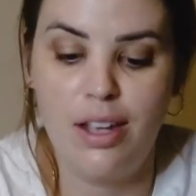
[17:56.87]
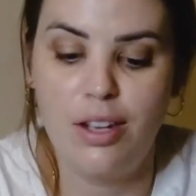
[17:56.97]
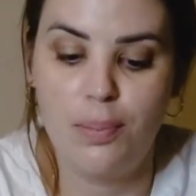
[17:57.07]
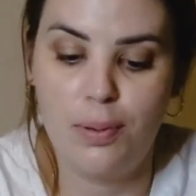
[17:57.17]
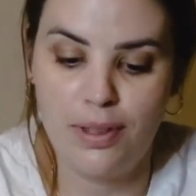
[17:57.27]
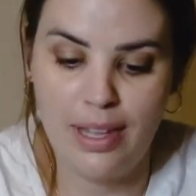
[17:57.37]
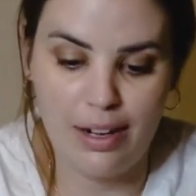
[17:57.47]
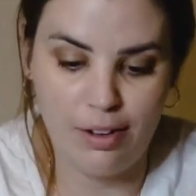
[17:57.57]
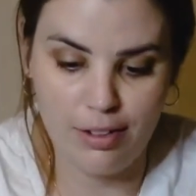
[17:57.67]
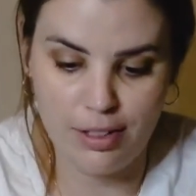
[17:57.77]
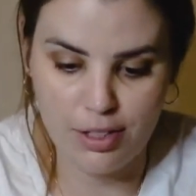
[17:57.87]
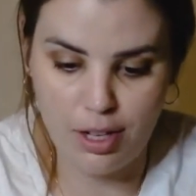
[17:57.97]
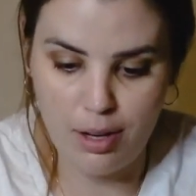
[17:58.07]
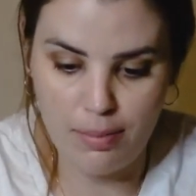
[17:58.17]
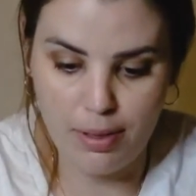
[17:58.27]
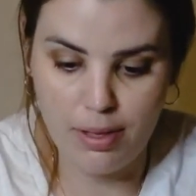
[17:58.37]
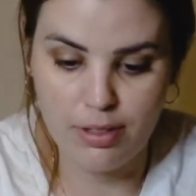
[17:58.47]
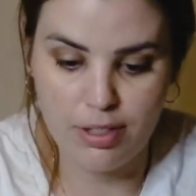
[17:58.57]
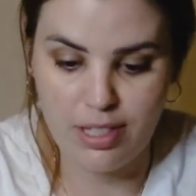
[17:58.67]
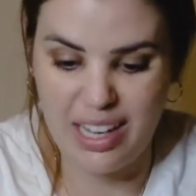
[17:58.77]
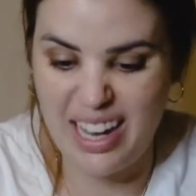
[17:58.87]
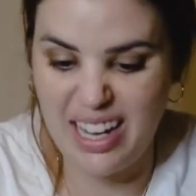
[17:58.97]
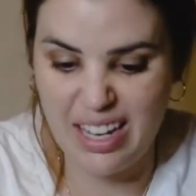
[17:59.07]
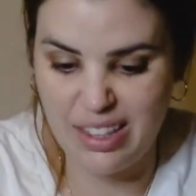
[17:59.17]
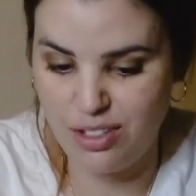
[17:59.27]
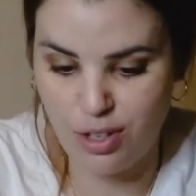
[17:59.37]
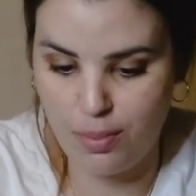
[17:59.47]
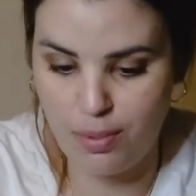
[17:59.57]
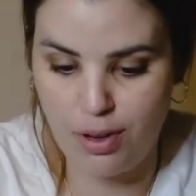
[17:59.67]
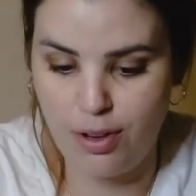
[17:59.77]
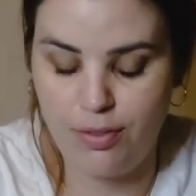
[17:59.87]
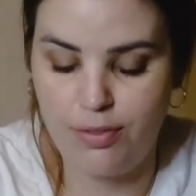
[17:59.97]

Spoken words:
You put that on the top, just like any other top coat